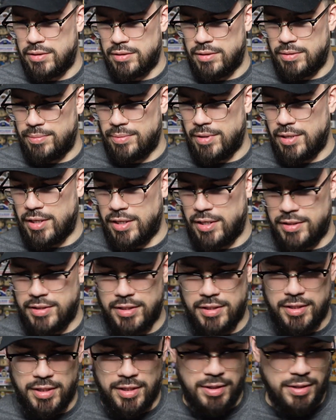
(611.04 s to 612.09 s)
so Pog is
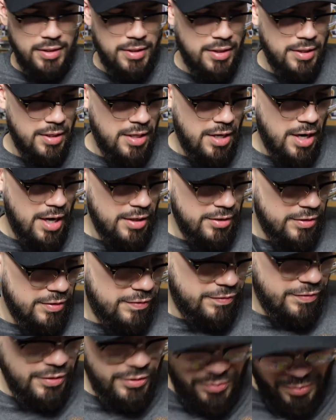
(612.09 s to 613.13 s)
in there. All right, so
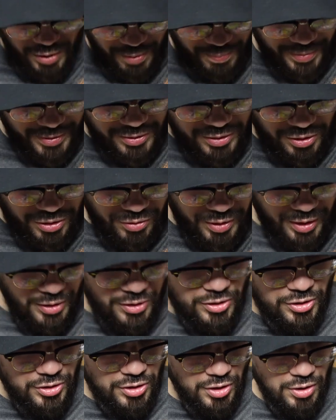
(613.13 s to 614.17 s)
first one up is the
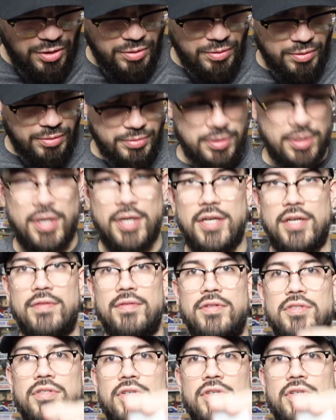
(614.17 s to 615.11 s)
Grinch. So, oh, sorry, I didn't even